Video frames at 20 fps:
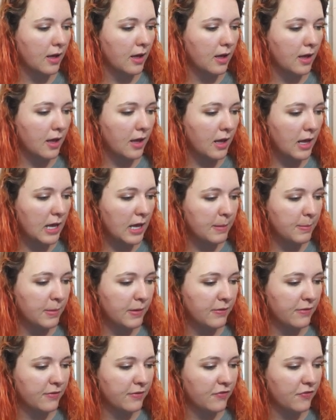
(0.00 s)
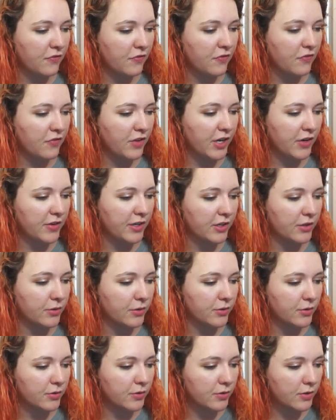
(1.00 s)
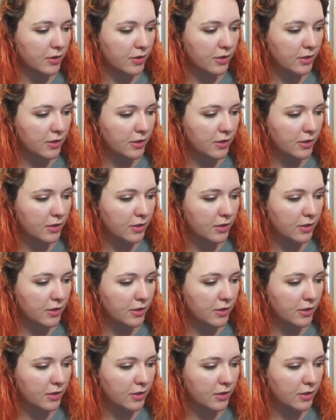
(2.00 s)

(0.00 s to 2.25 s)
I'm very good,